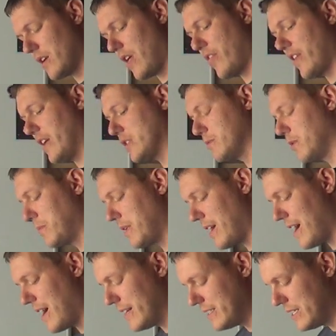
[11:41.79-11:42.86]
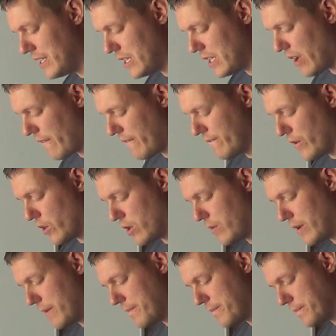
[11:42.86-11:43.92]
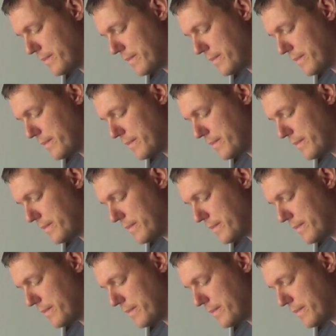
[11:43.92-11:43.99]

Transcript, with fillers: I think that's going to be idea, you fuckwit,